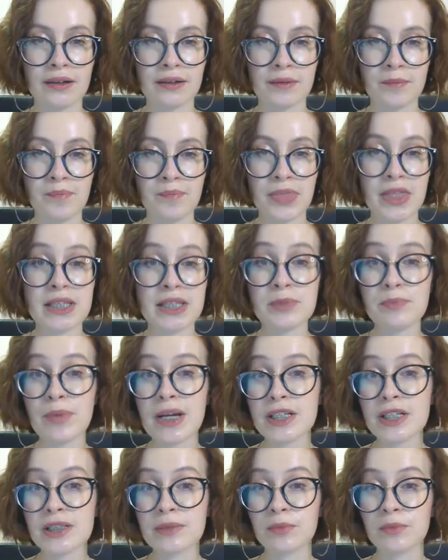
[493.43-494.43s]
The
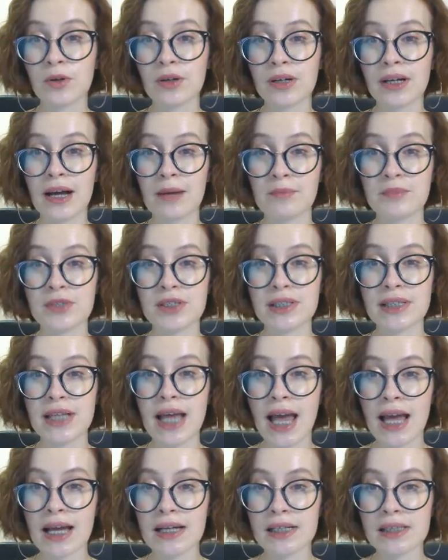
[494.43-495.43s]
spacer block comes
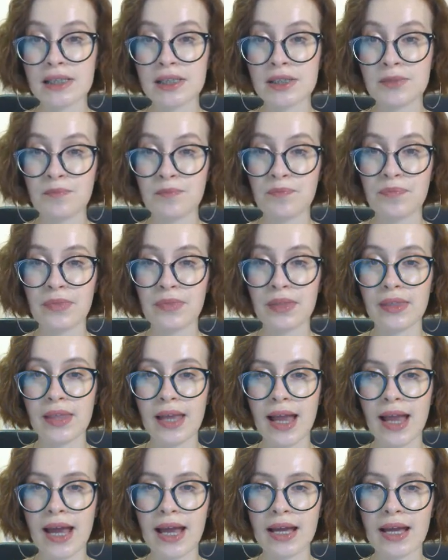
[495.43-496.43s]
next.
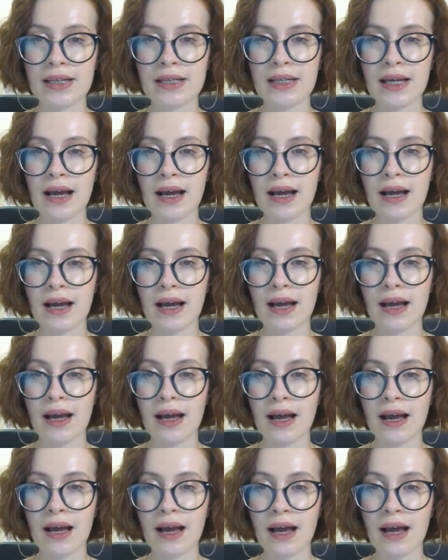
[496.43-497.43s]
Then
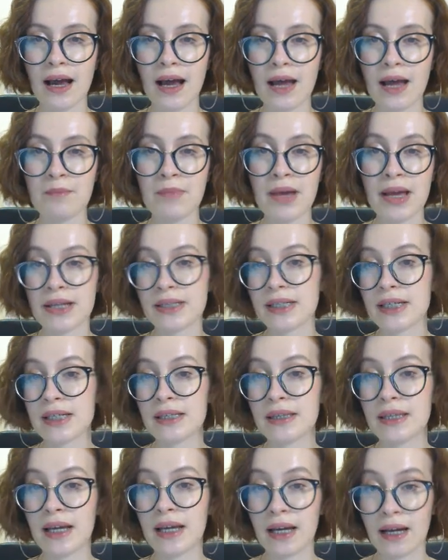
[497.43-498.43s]
I'm
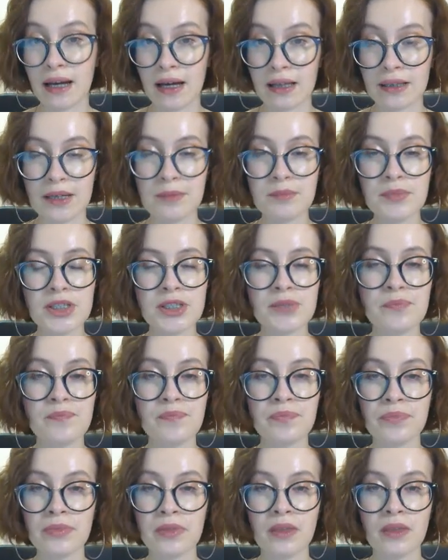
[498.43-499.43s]
adding the columns.
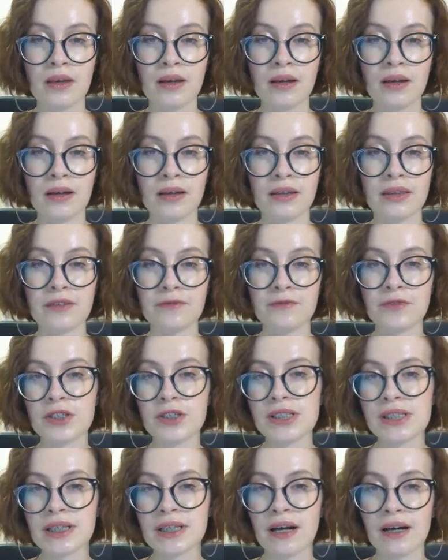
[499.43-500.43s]
The
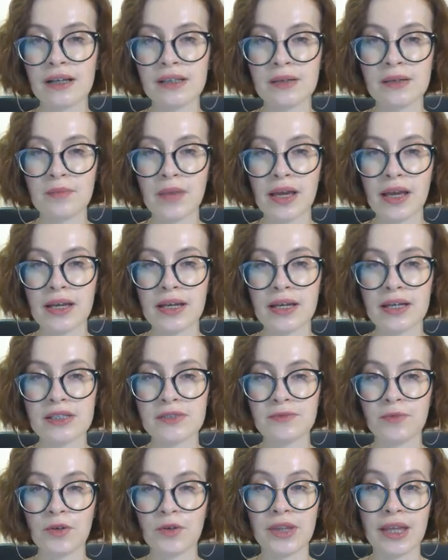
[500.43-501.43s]
first column
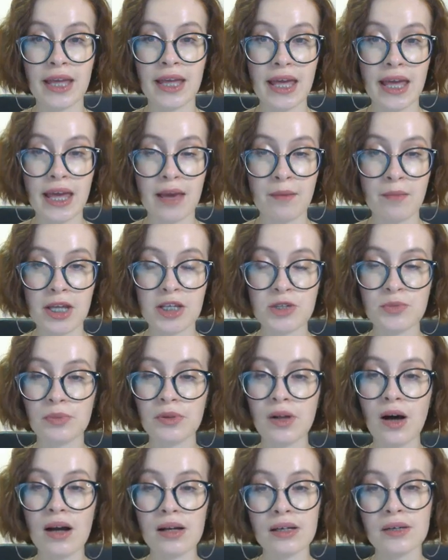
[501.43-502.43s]
is for the image
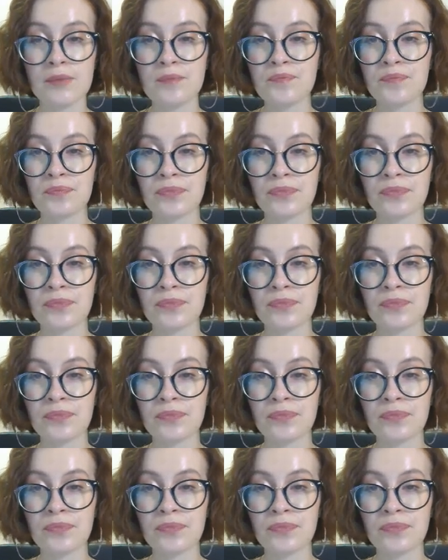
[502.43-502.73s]
block,